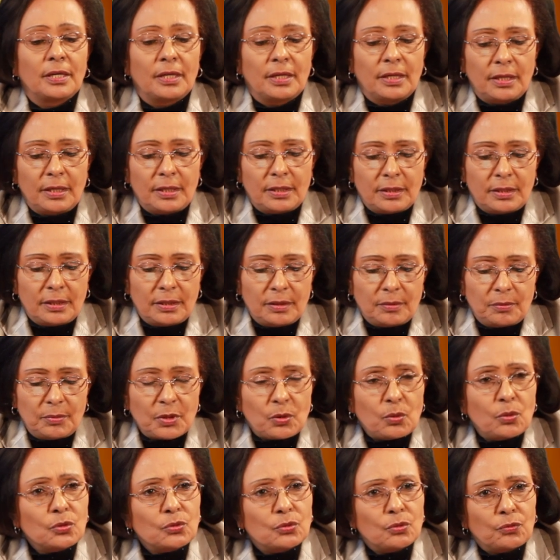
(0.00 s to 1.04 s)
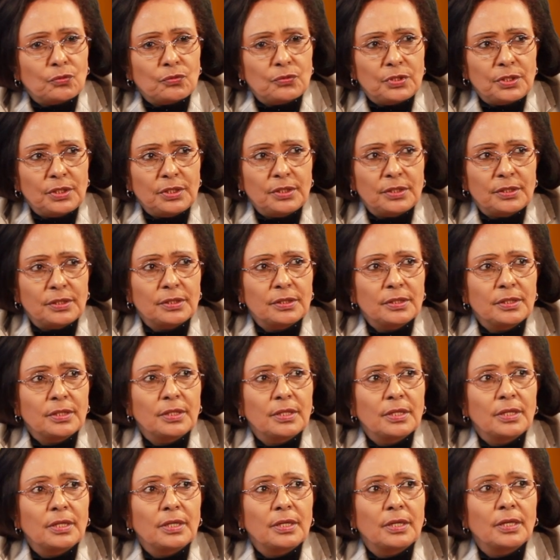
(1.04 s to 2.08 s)
and because of this
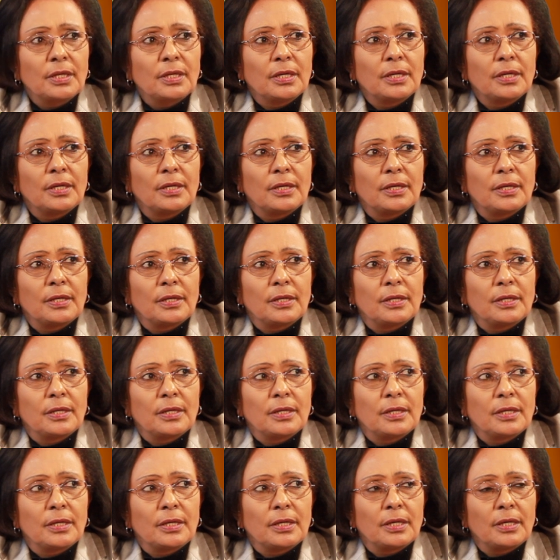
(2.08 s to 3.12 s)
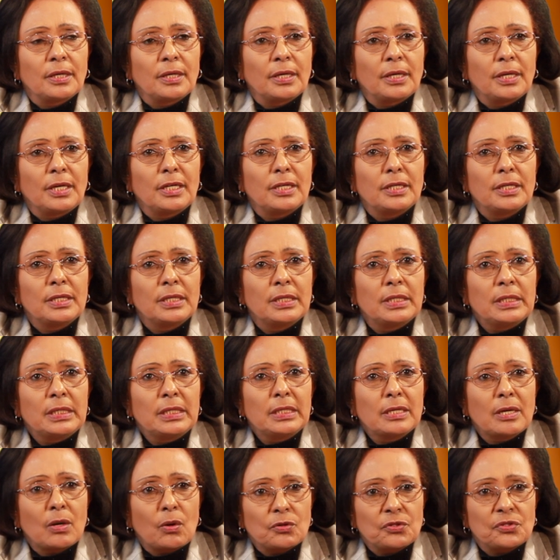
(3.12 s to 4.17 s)
uh, and
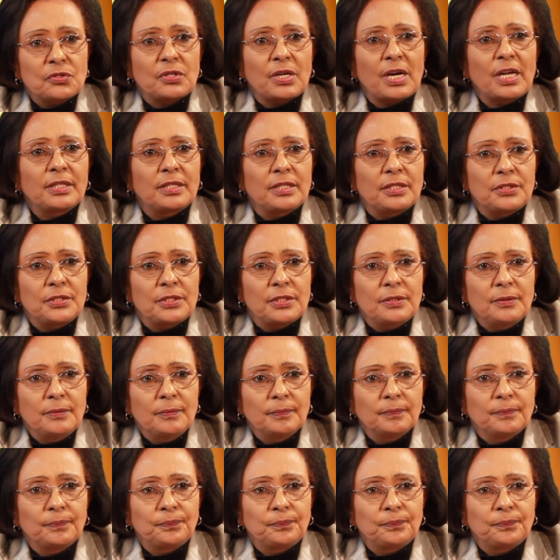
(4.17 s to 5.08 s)
in our strategy